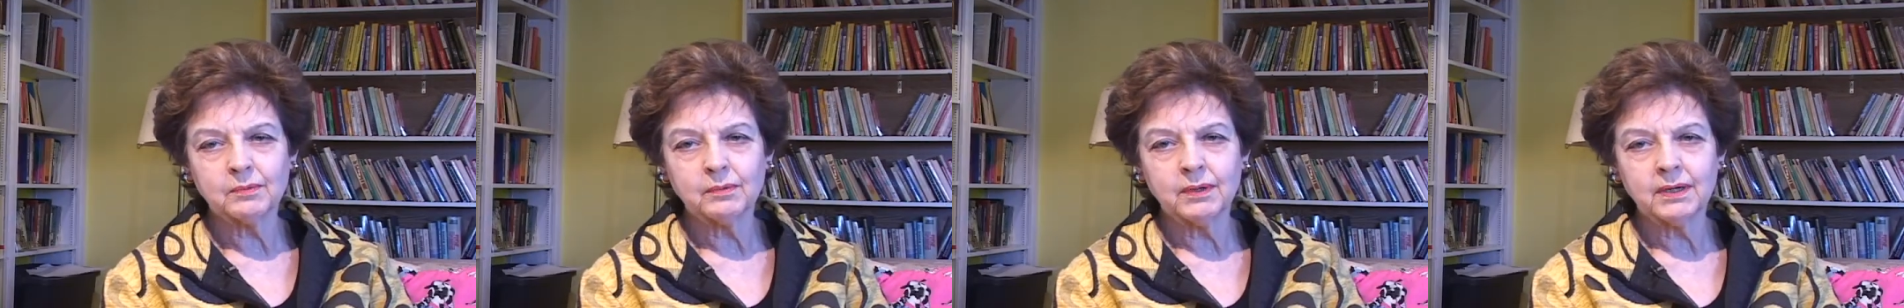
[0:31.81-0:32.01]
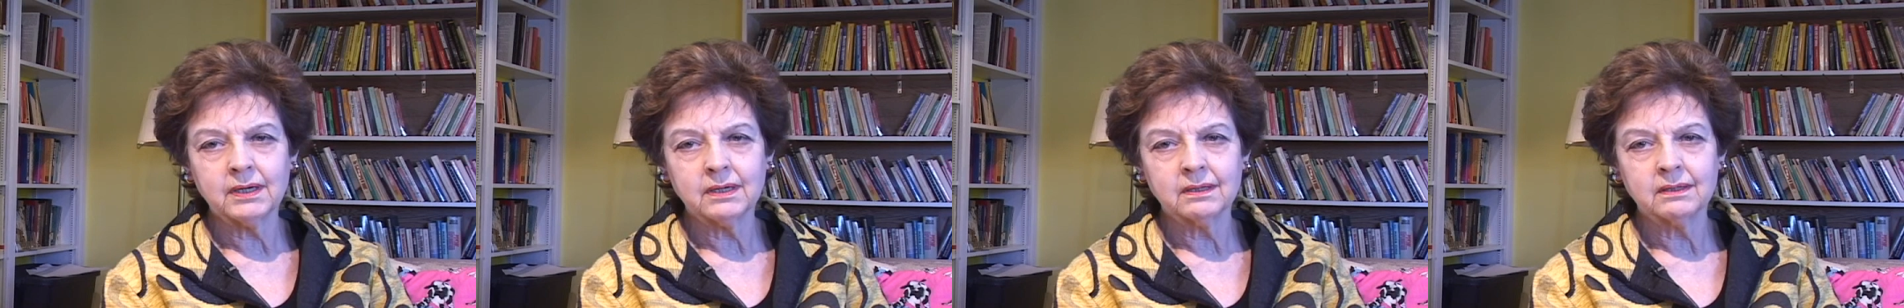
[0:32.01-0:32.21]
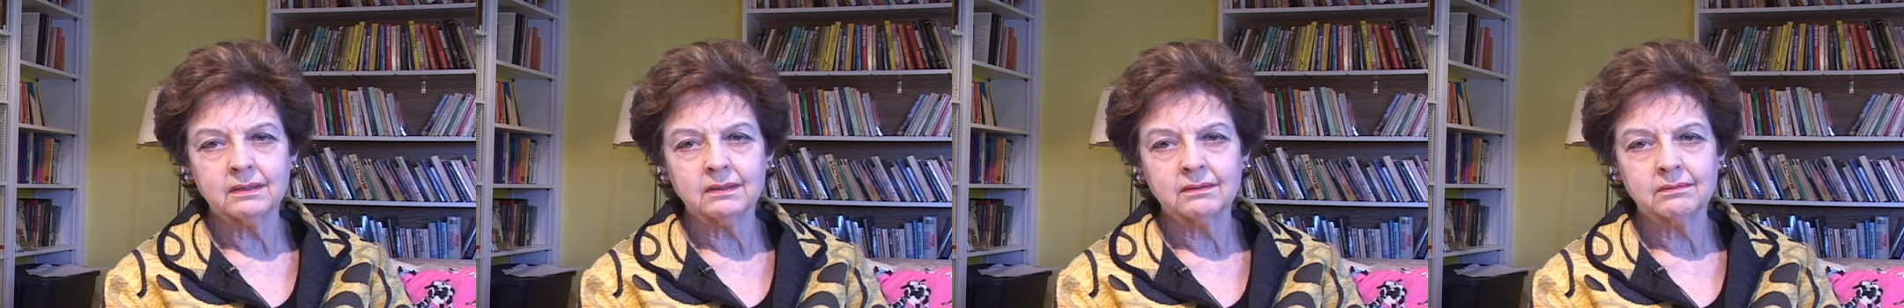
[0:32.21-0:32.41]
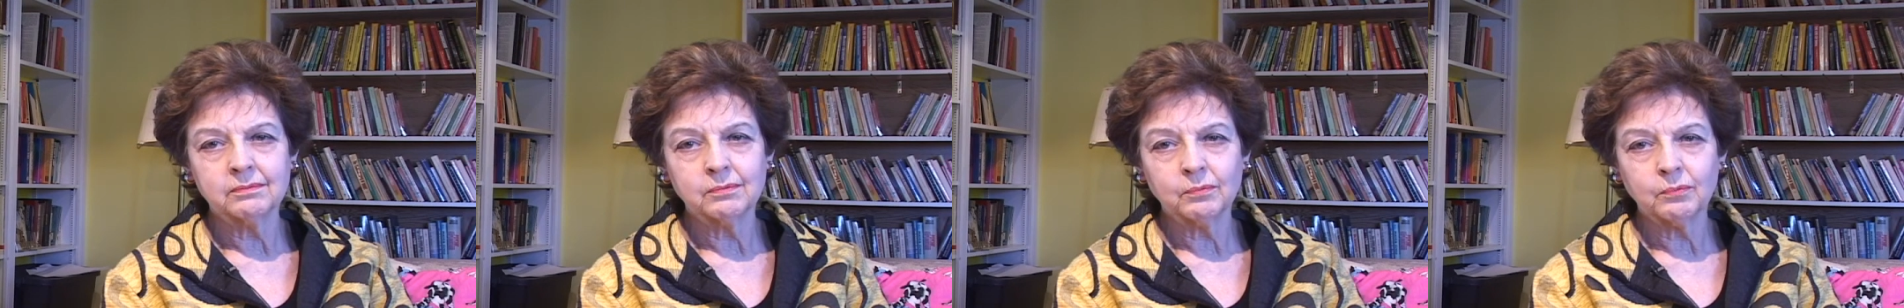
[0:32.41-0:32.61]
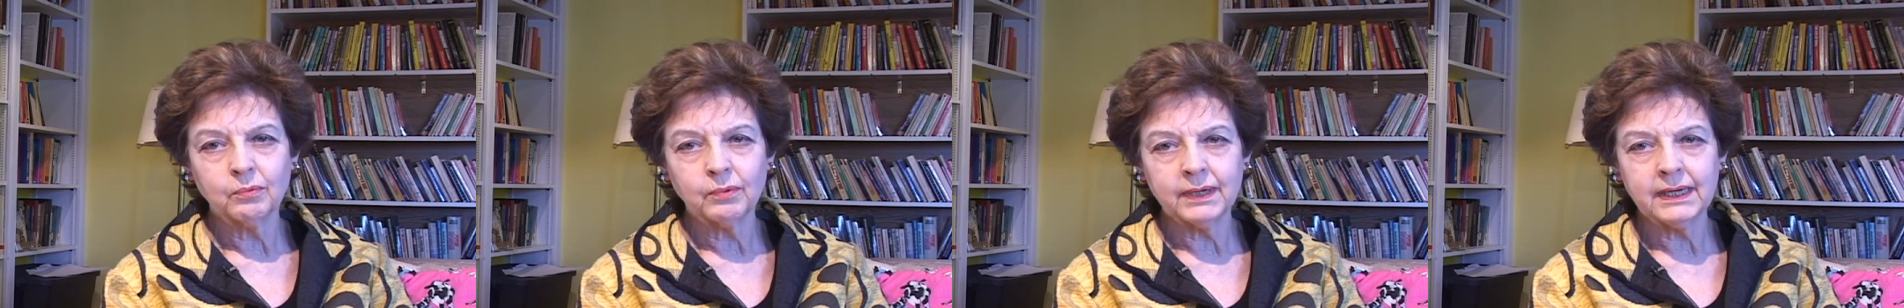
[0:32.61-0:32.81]
where
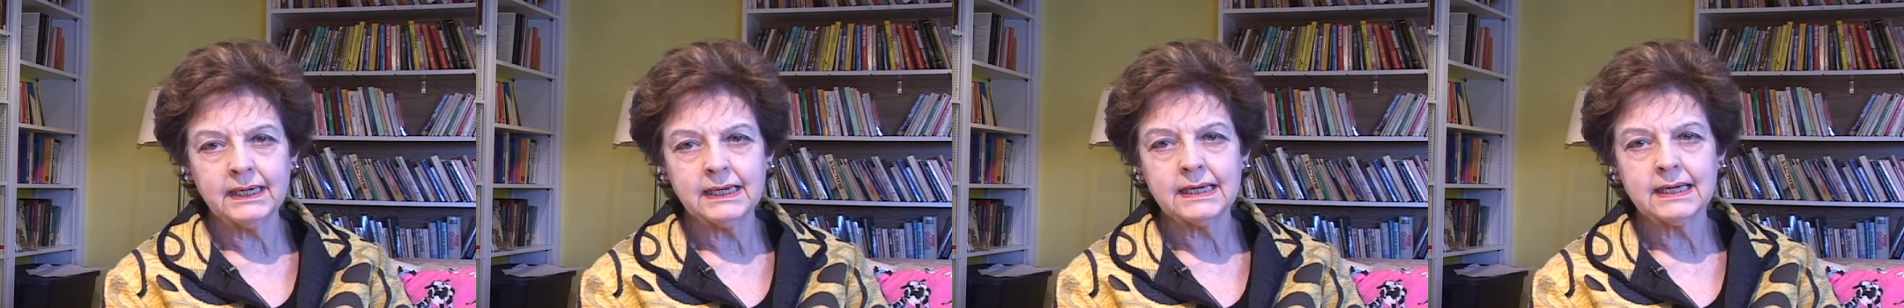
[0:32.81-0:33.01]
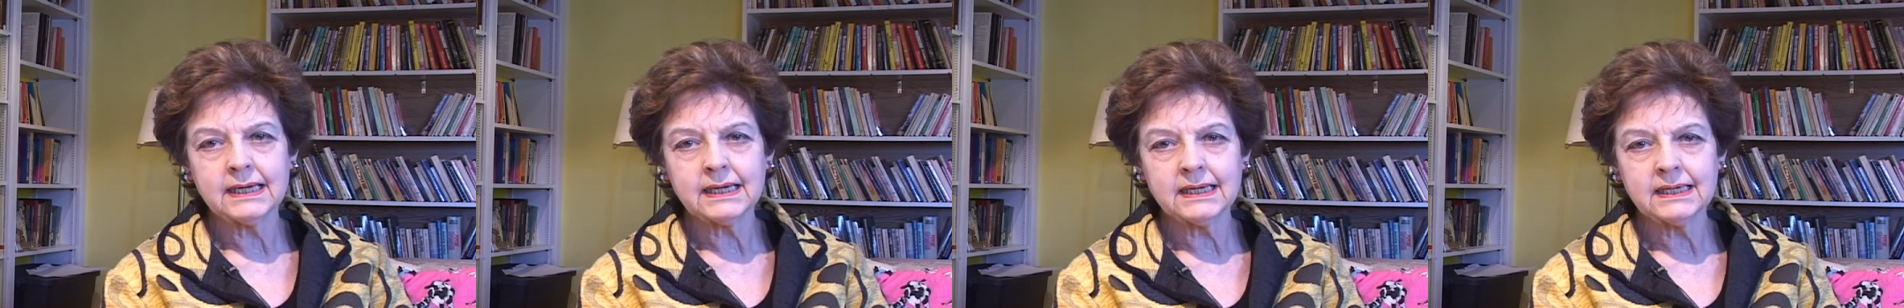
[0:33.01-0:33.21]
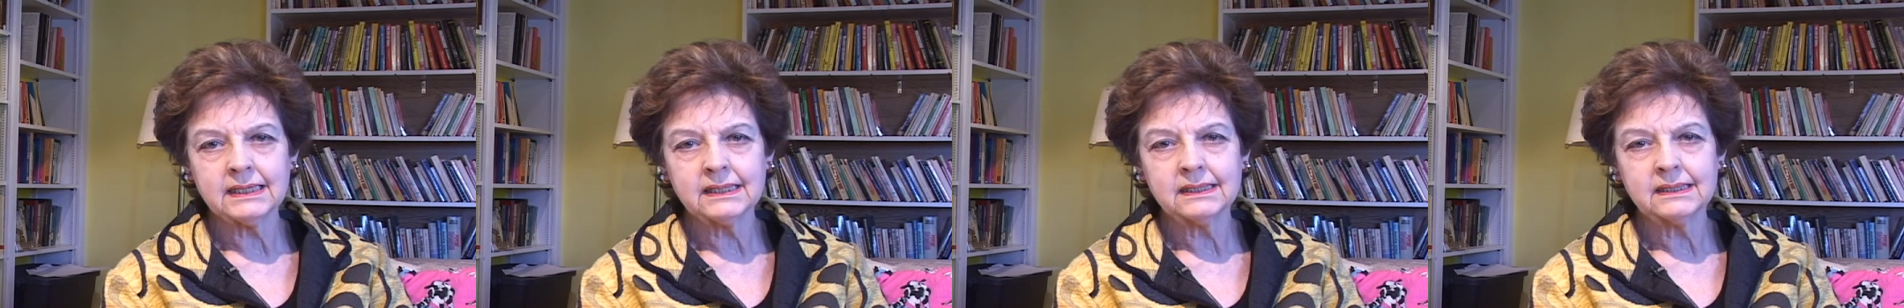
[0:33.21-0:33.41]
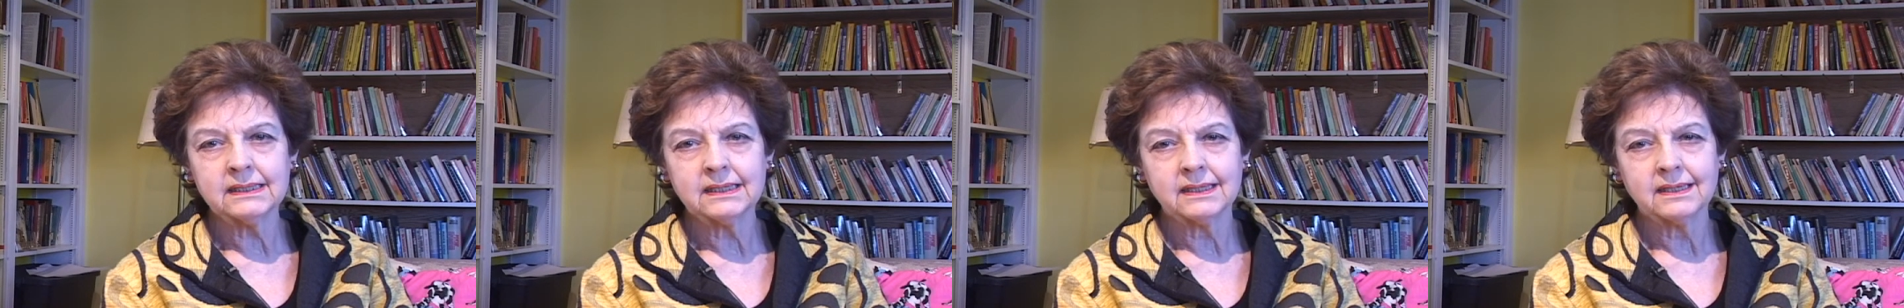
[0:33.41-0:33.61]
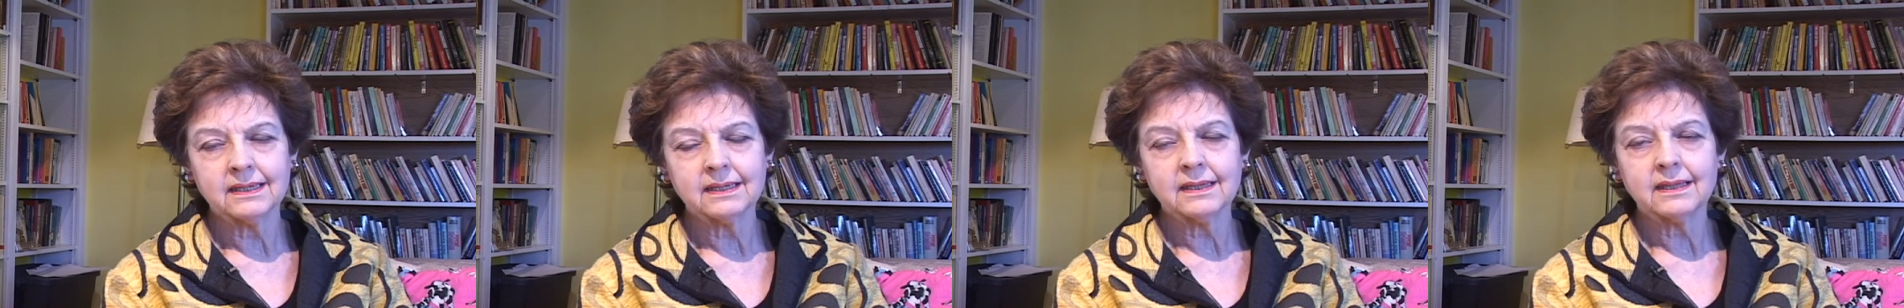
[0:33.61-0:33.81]
we can